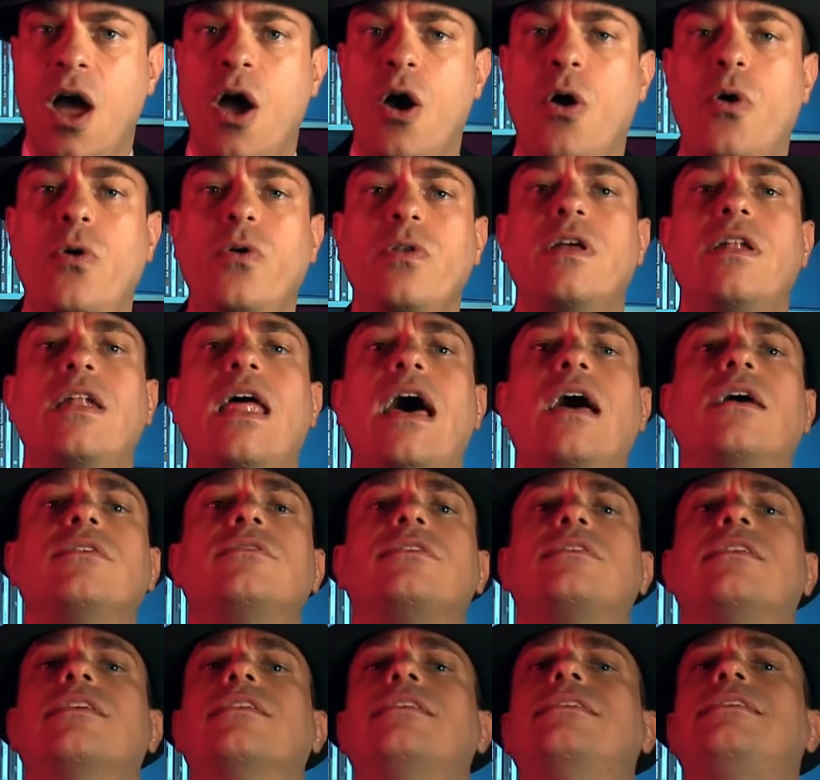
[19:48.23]
who
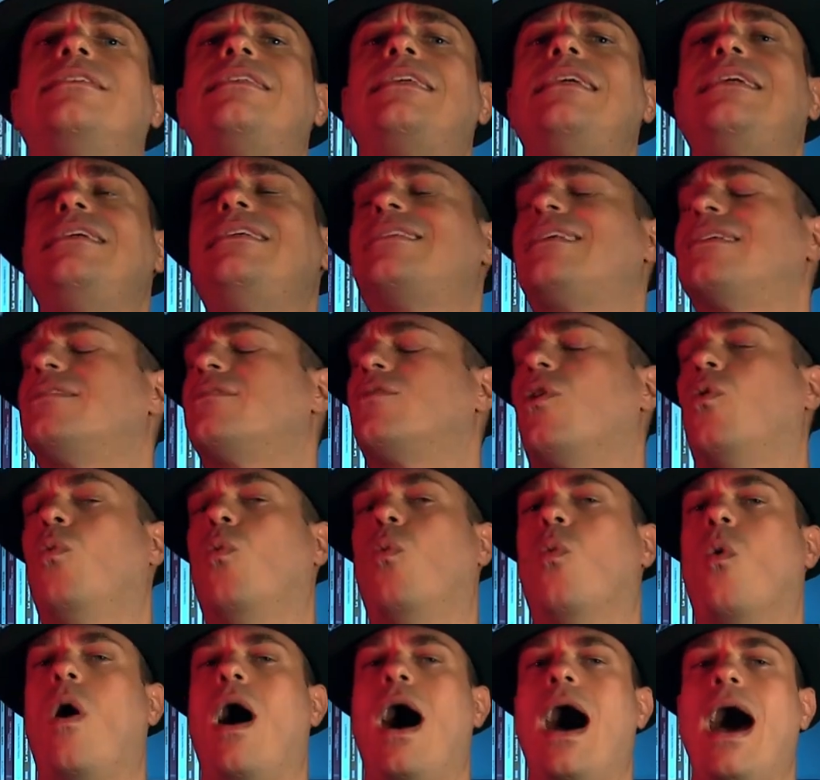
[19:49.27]
denounced the disease as a
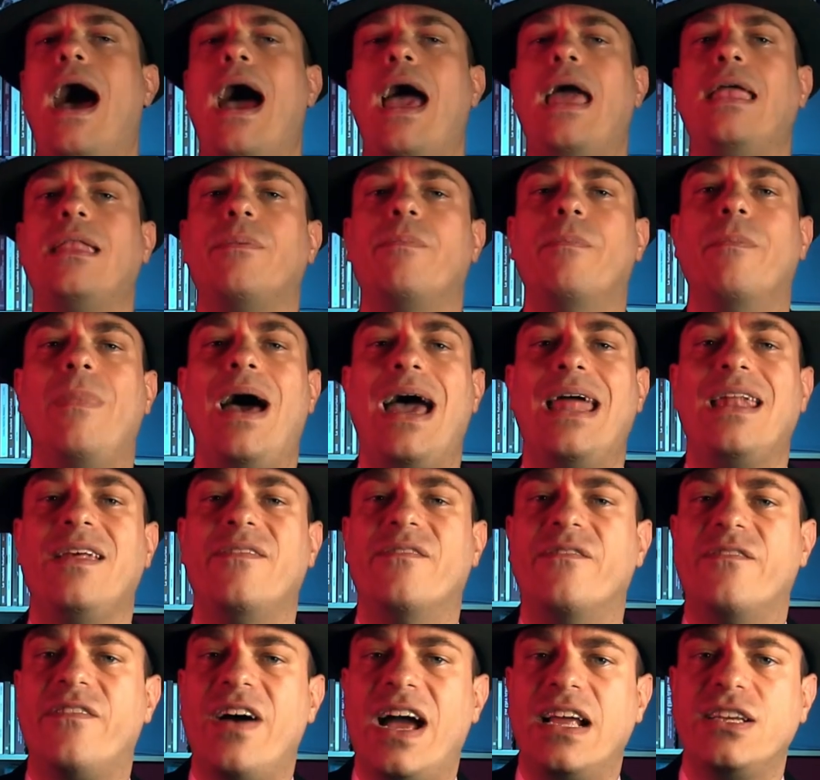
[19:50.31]
white man
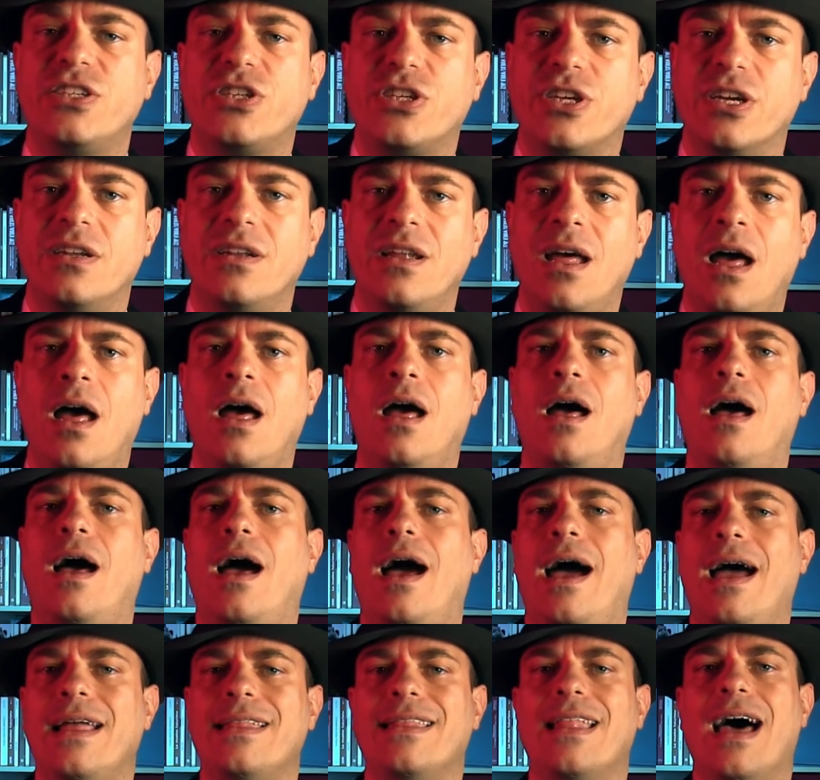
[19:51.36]
invention,
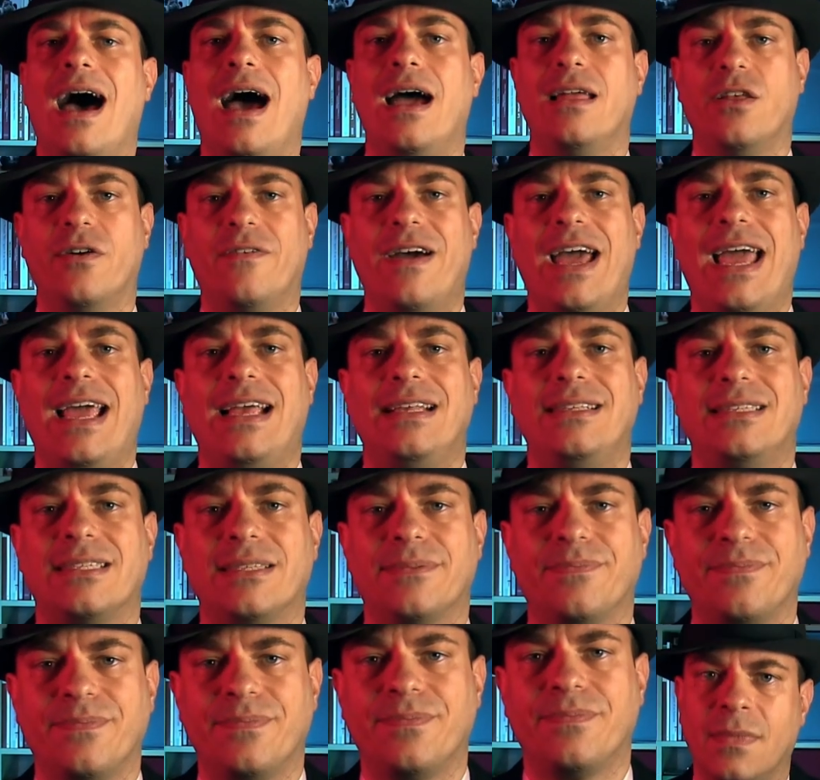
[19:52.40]
had died of AIDS.